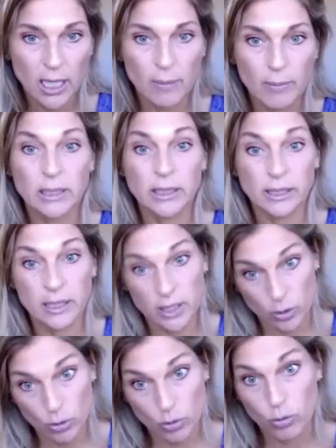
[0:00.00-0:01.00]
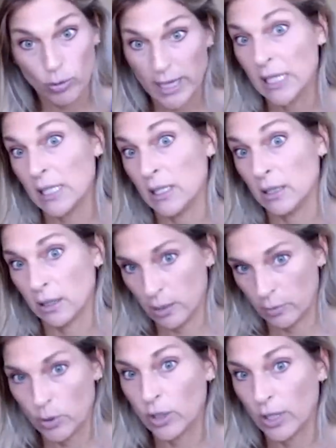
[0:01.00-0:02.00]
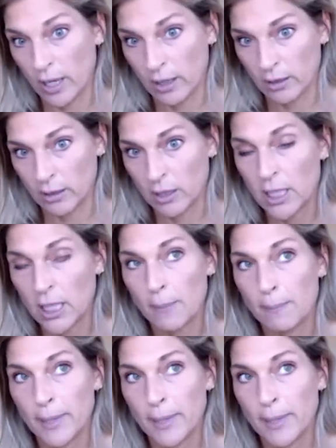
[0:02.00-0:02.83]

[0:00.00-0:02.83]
I mean, Laird is a great communicator, hmm.